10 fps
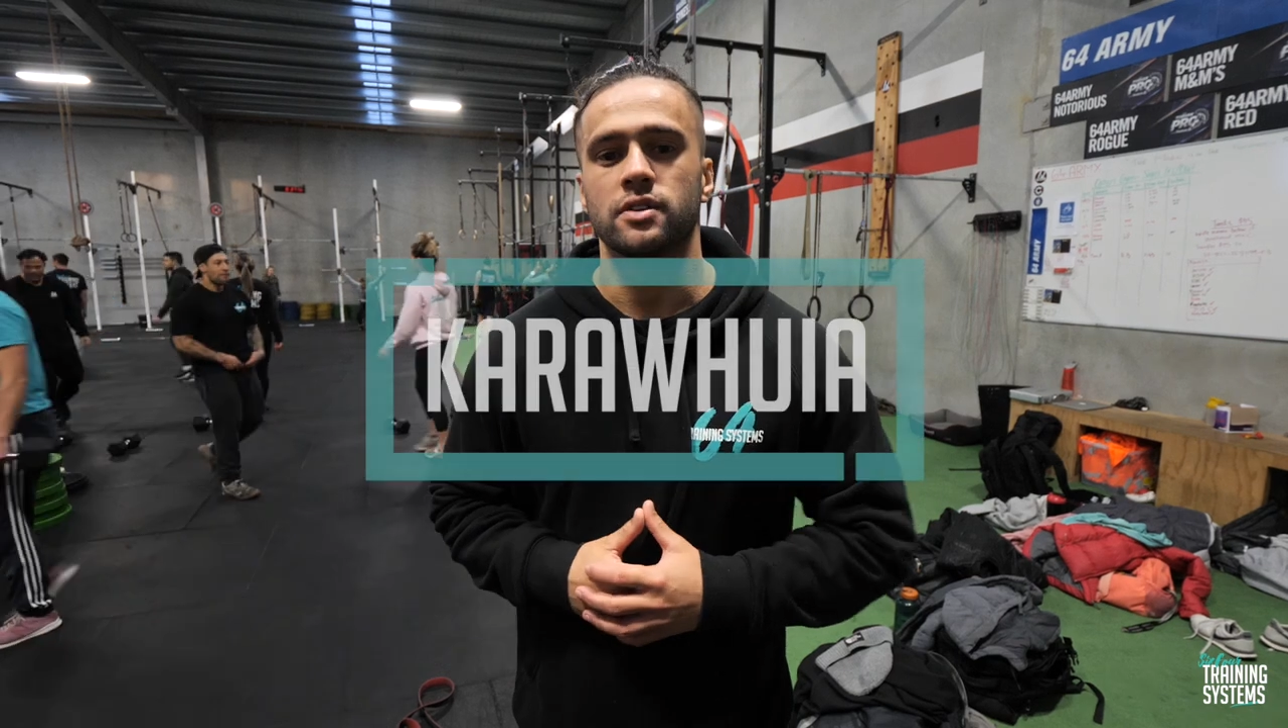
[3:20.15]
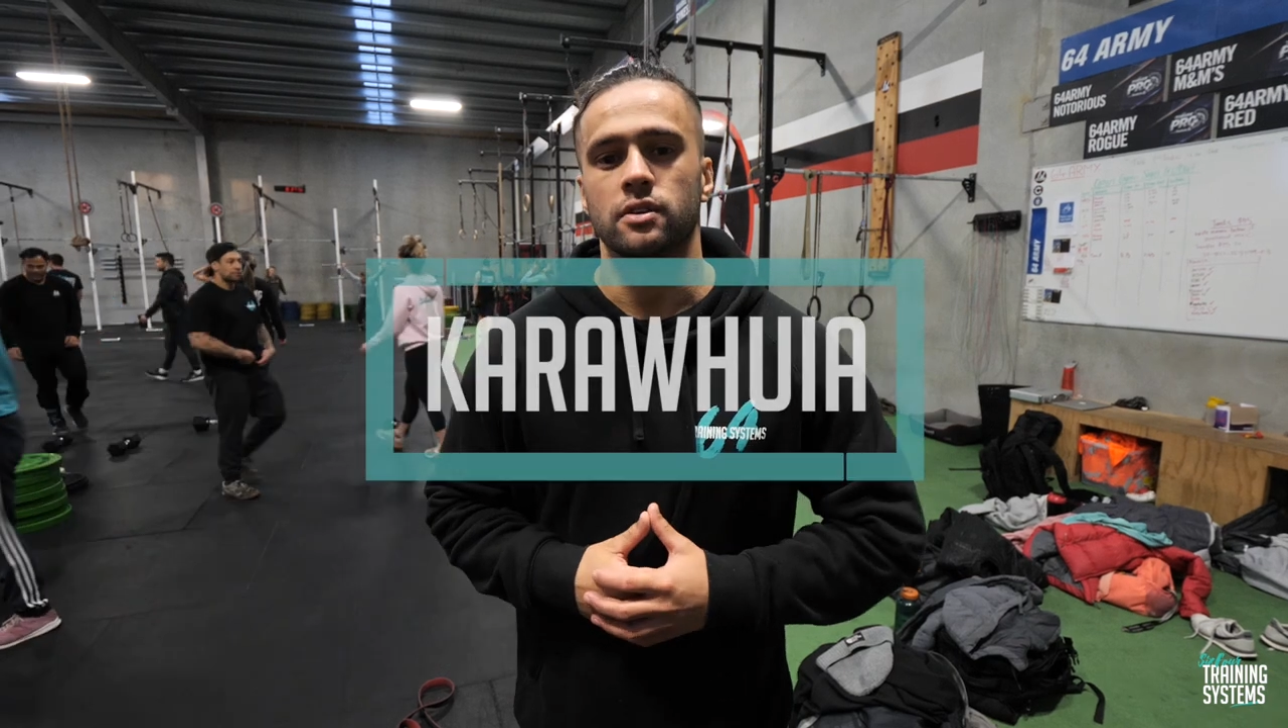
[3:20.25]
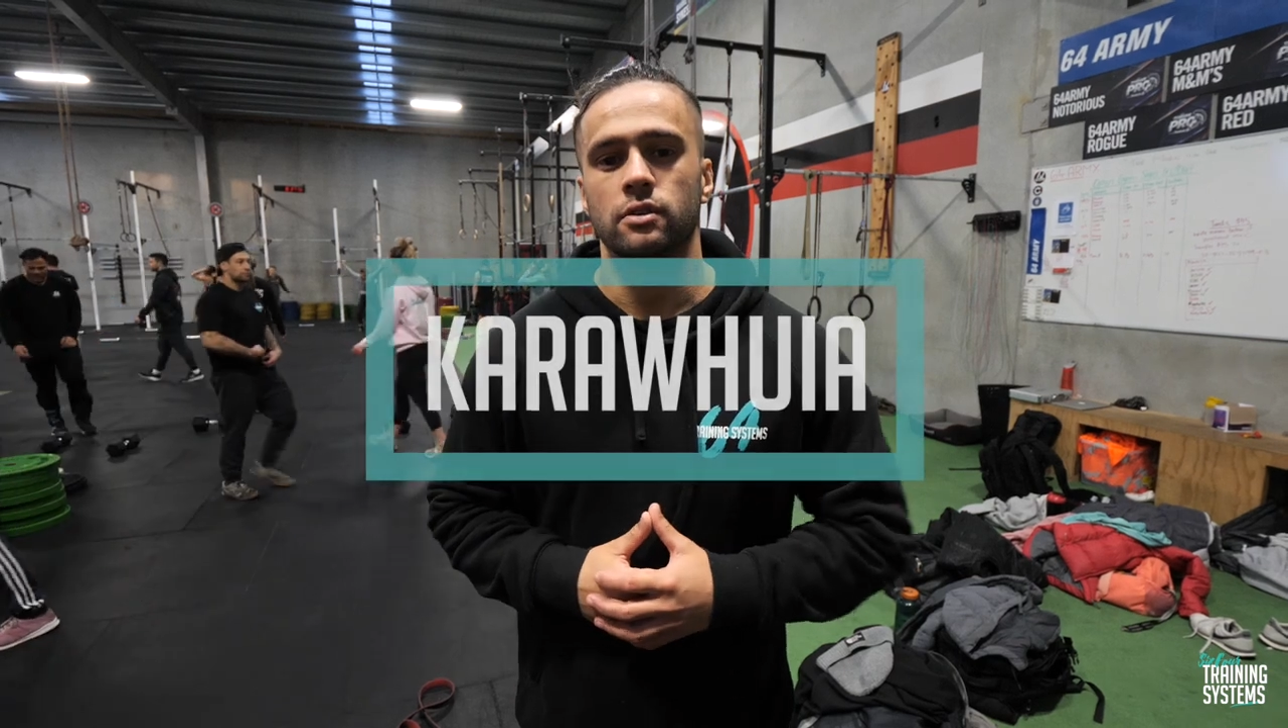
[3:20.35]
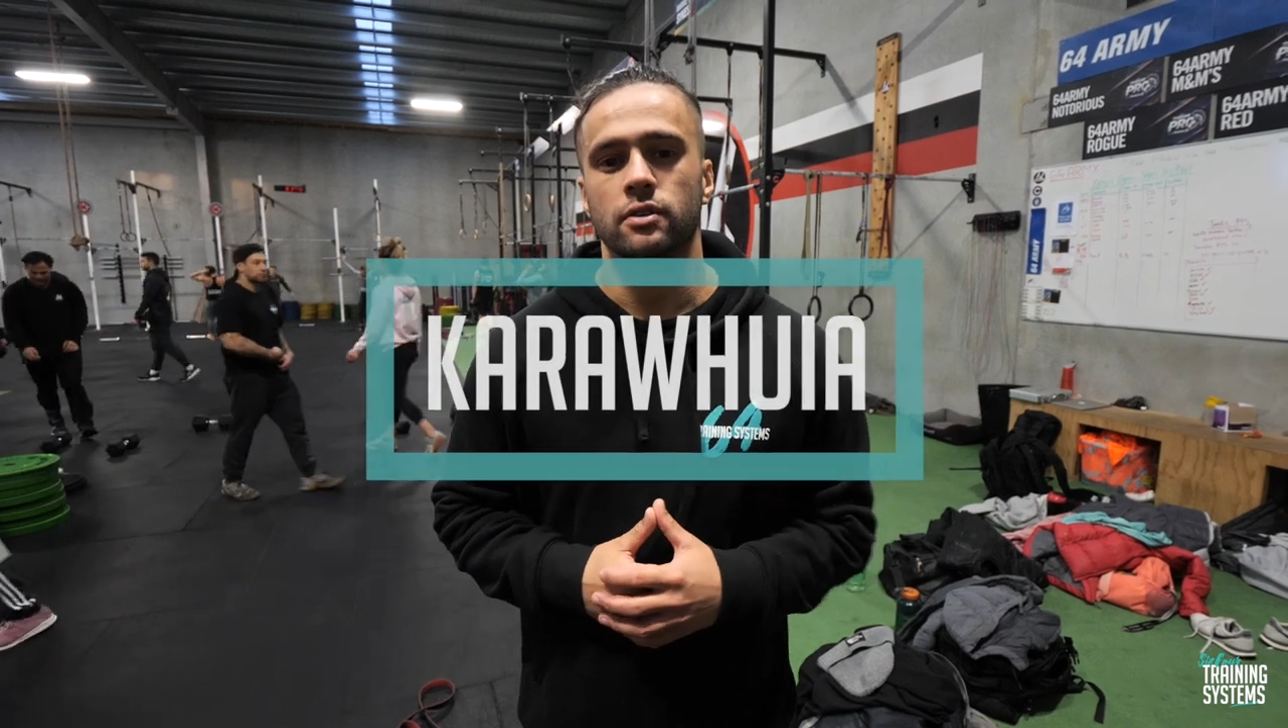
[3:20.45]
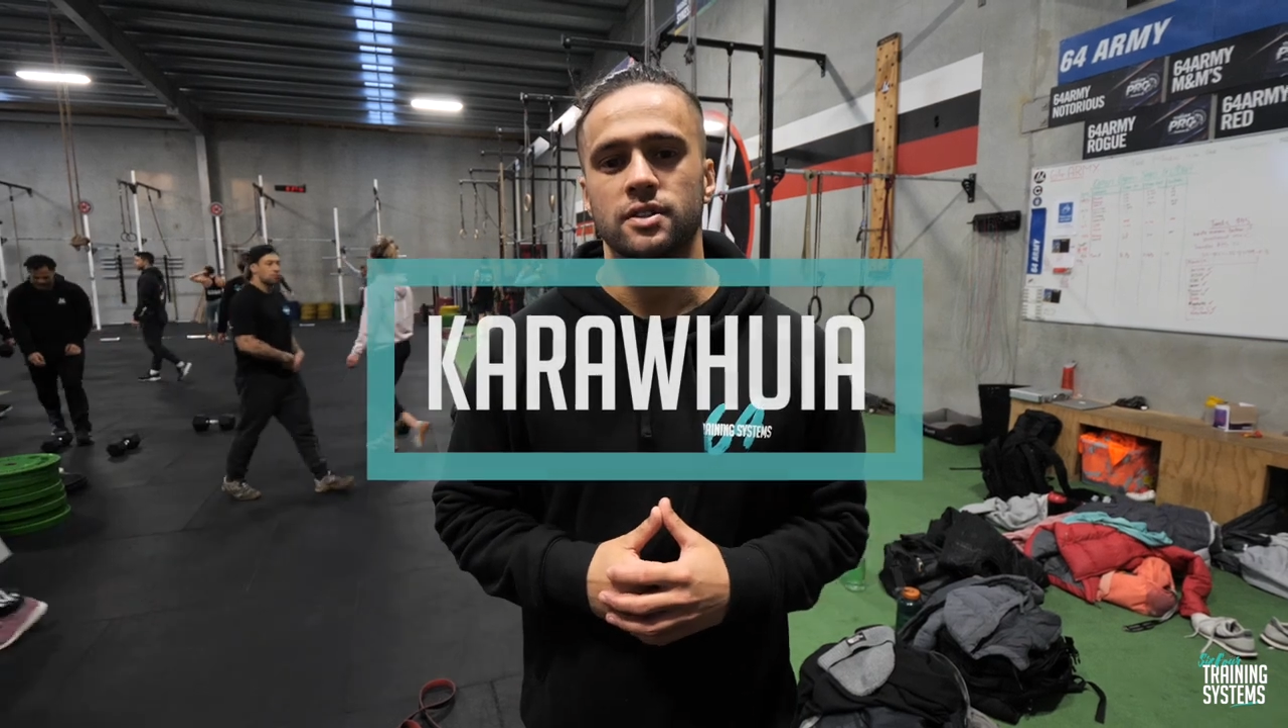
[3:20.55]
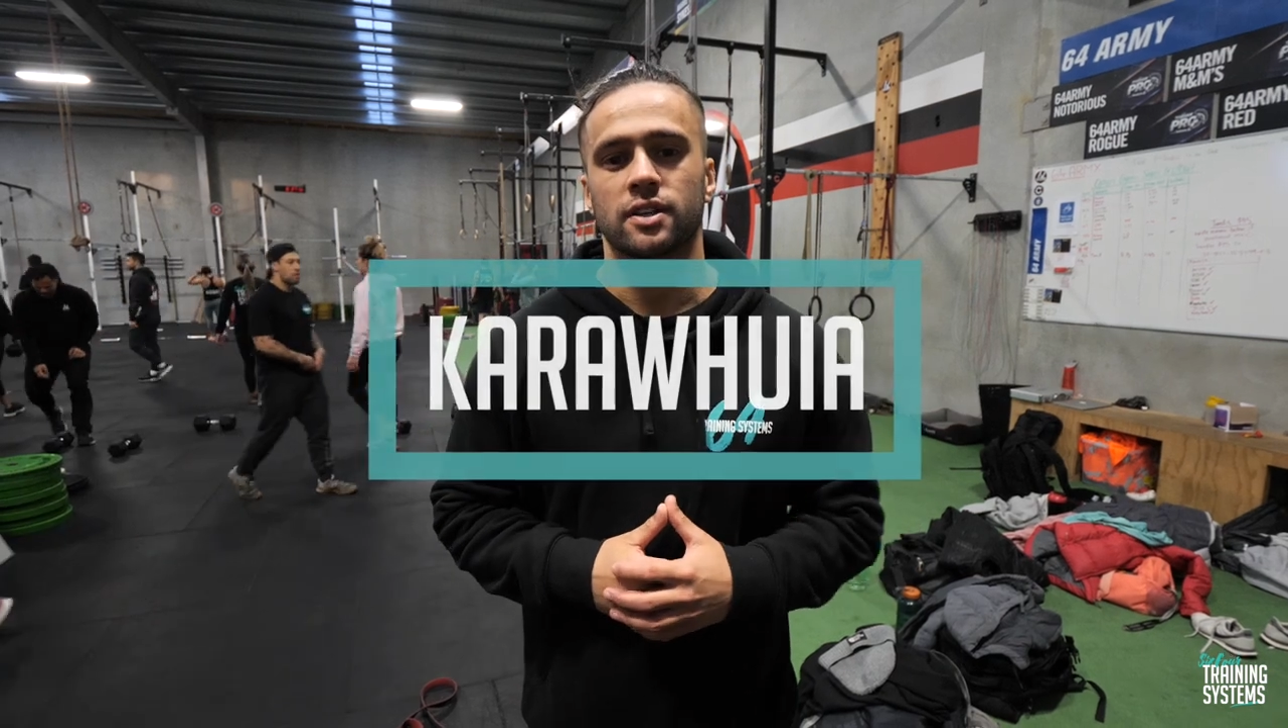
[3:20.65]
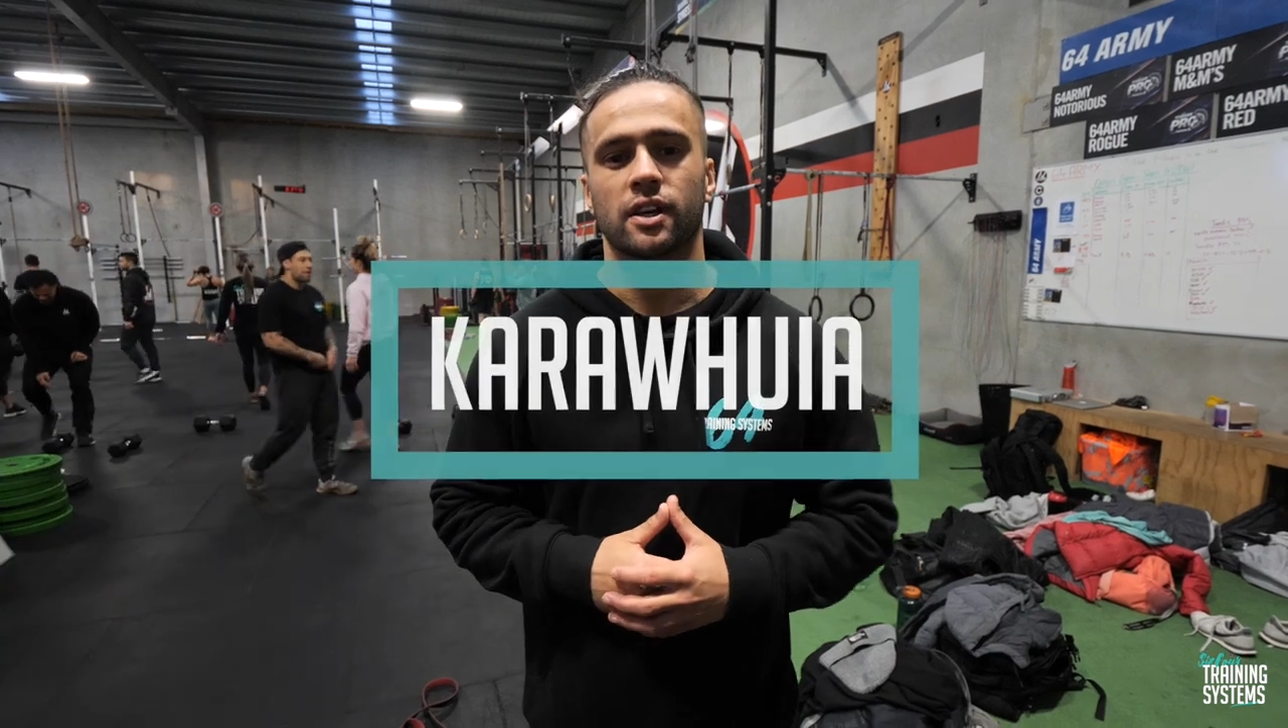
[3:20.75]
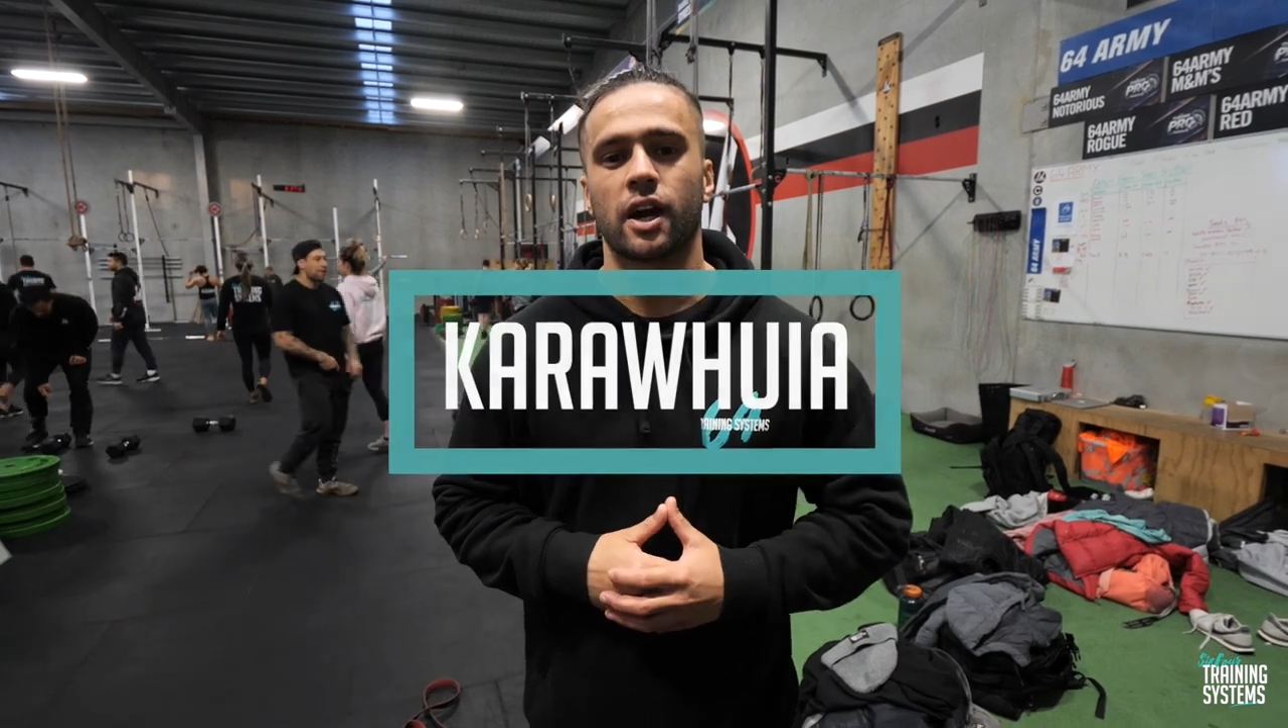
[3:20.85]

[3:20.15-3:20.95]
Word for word: to you is